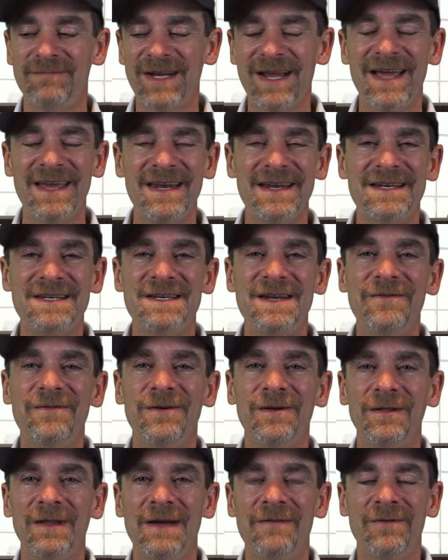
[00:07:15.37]
kind of
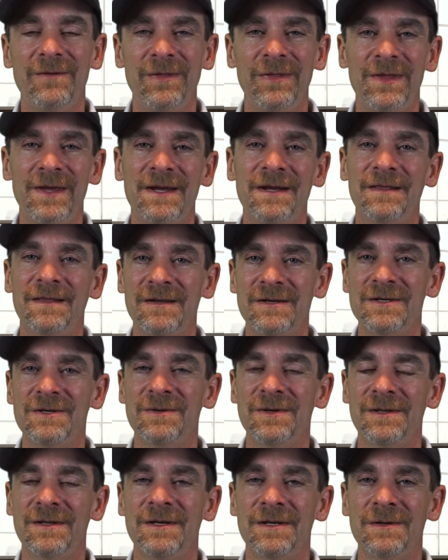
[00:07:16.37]
different level thing than
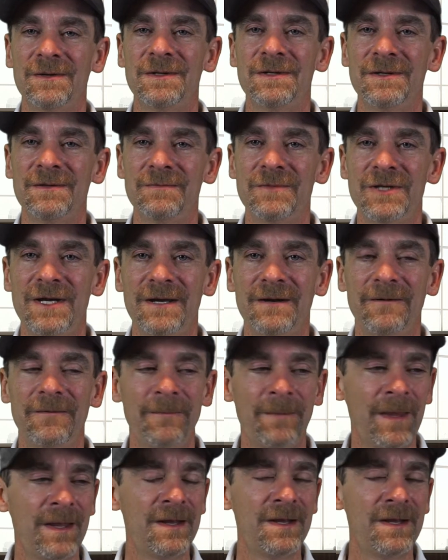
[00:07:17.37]
doing the YouTube channel.